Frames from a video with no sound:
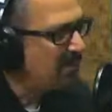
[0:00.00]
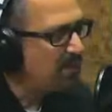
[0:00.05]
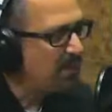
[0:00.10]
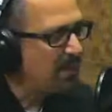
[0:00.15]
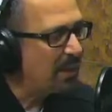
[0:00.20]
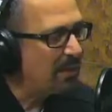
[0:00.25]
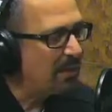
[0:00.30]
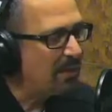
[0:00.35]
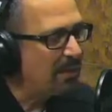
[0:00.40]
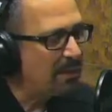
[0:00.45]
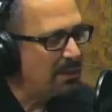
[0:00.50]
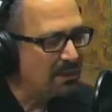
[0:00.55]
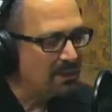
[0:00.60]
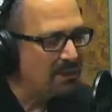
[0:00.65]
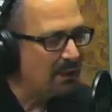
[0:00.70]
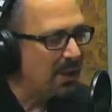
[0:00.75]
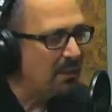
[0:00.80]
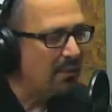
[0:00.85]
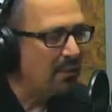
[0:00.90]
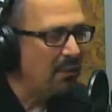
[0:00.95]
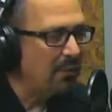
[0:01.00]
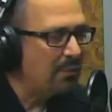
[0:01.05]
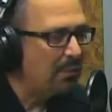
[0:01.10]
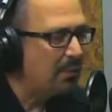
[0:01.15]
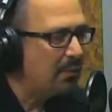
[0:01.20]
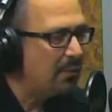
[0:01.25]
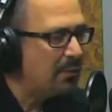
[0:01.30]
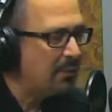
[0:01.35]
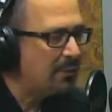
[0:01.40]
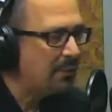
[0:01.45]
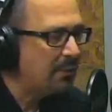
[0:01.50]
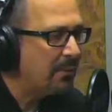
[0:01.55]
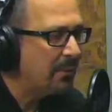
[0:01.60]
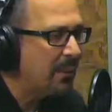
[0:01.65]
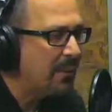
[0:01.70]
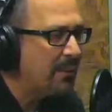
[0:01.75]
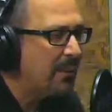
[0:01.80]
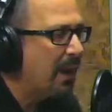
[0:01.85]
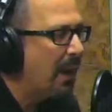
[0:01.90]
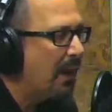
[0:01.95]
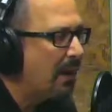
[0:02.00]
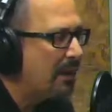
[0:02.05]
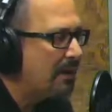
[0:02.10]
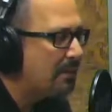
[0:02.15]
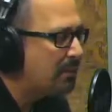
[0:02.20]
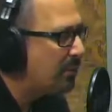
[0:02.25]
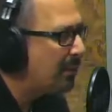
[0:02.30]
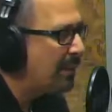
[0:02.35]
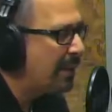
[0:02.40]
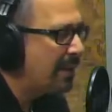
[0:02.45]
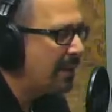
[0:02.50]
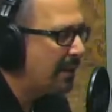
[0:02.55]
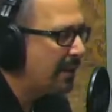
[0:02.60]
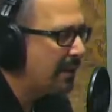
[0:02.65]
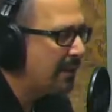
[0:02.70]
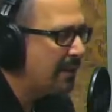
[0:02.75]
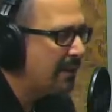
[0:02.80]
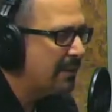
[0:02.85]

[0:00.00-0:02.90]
Dry Bar, he goes, I want to book you for my daughter's wedding.